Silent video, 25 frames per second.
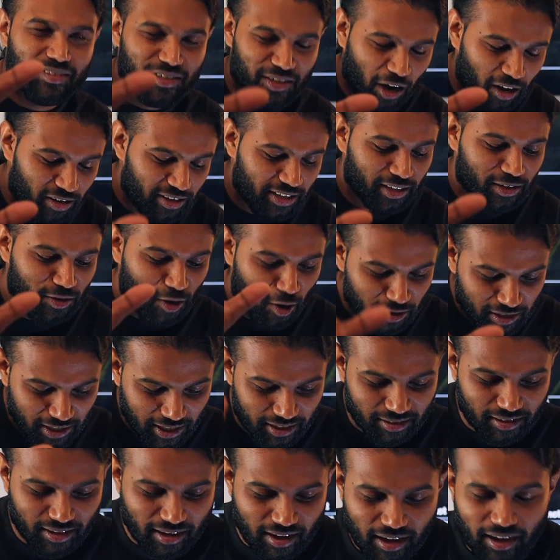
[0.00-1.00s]
Not
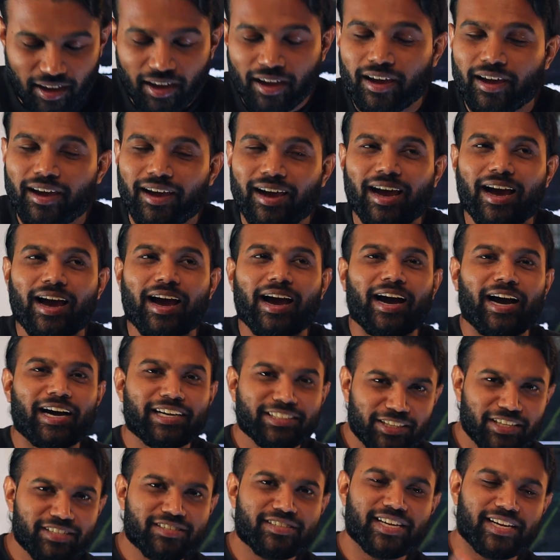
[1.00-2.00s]
yet.
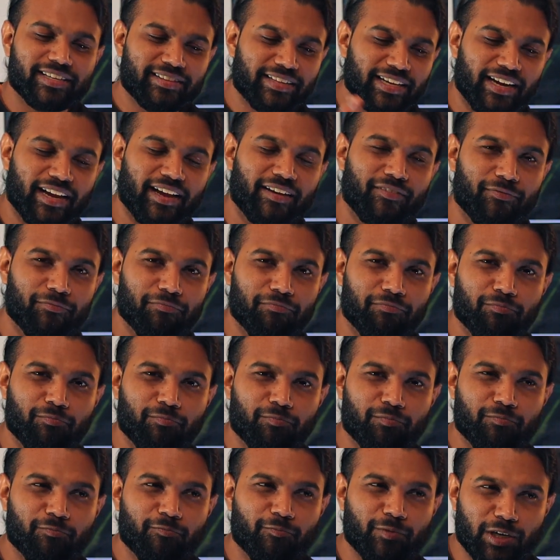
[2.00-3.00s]
I just said that I
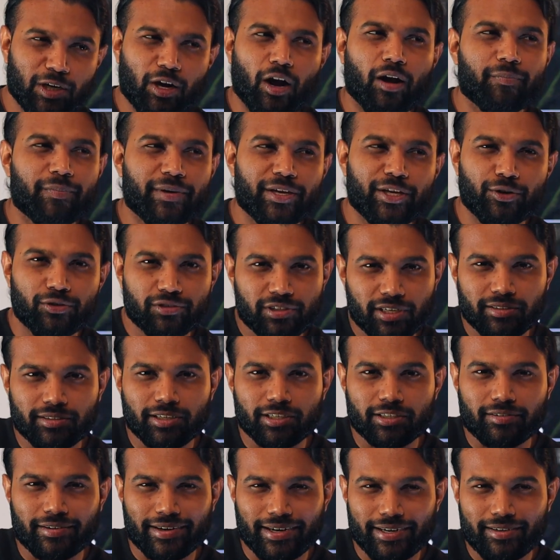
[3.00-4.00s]
will not be using
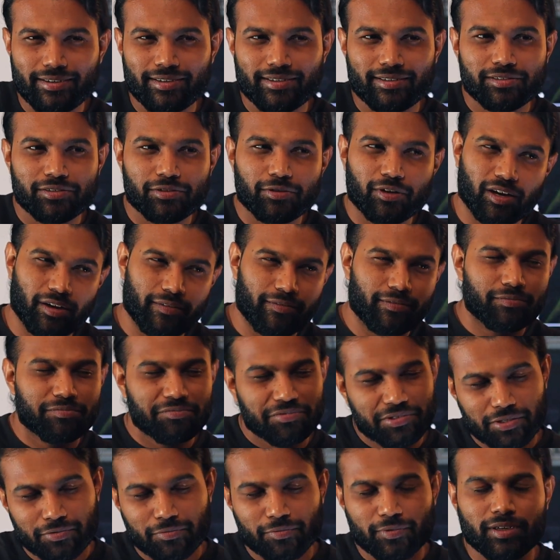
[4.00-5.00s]
this, right? So I
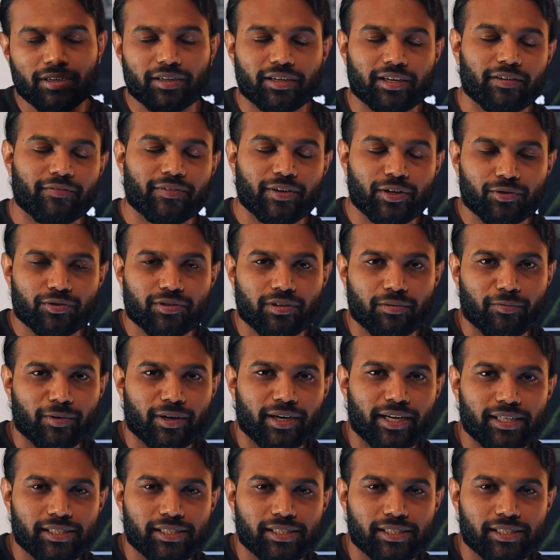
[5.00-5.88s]
just will give it to someone